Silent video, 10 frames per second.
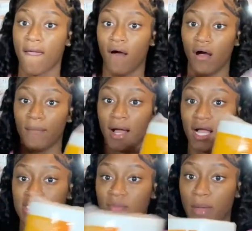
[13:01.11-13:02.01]
I
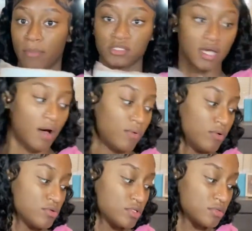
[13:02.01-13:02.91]
got some paper
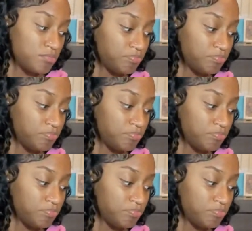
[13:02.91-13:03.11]
towels.